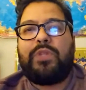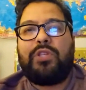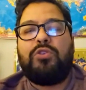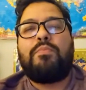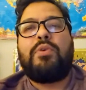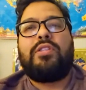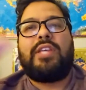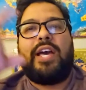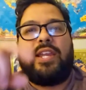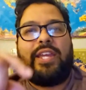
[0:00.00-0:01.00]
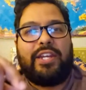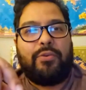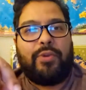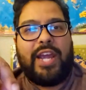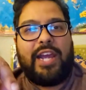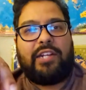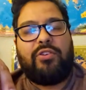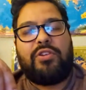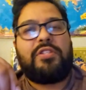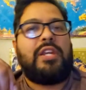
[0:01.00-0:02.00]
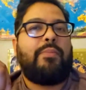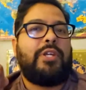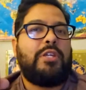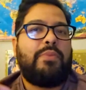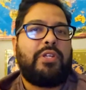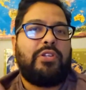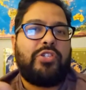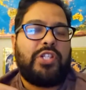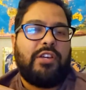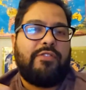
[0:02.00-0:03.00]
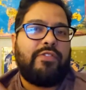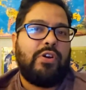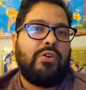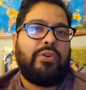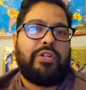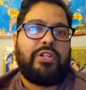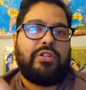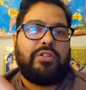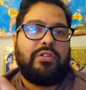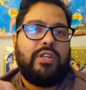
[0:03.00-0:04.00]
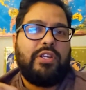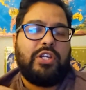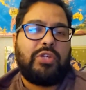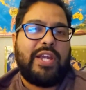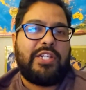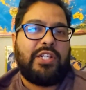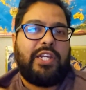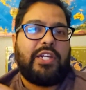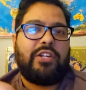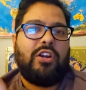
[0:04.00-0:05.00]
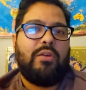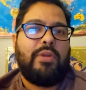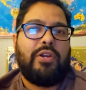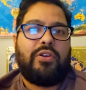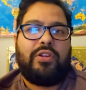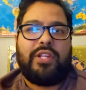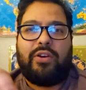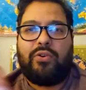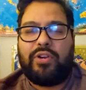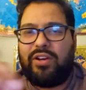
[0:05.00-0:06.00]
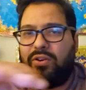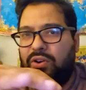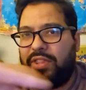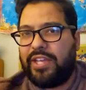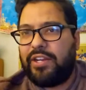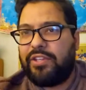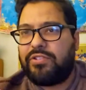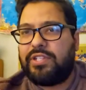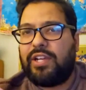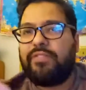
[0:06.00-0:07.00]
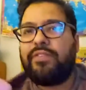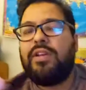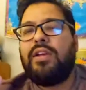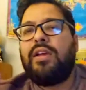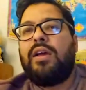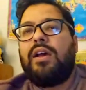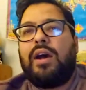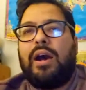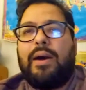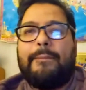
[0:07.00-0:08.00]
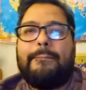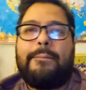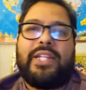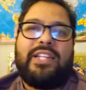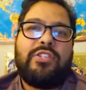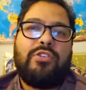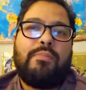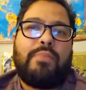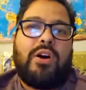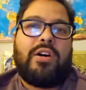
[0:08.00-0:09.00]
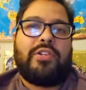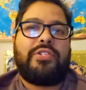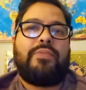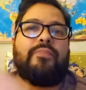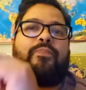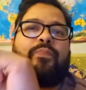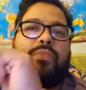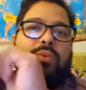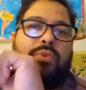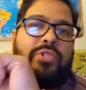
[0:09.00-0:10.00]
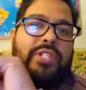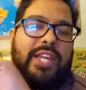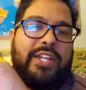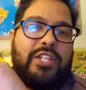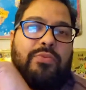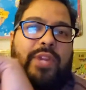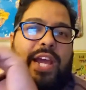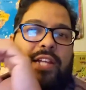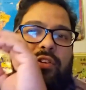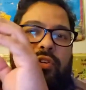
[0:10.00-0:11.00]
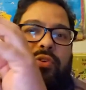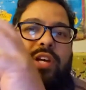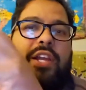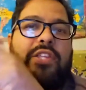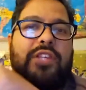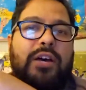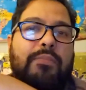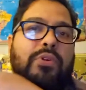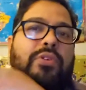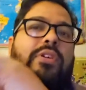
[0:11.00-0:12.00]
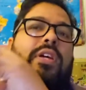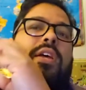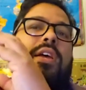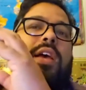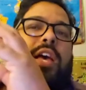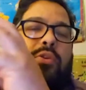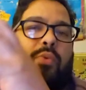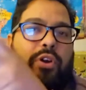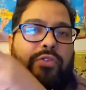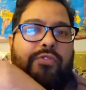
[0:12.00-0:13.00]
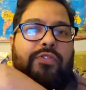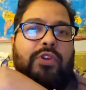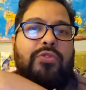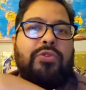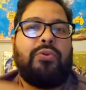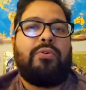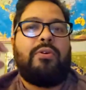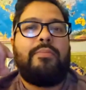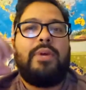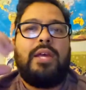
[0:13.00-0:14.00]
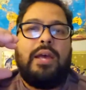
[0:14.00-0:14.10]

you put that in a reactor the same way you put your GFO or your granulated carbon and all that other stuff. But these little balls will sit in this reactor, and they'll kind of tumble, and the water will flow through them.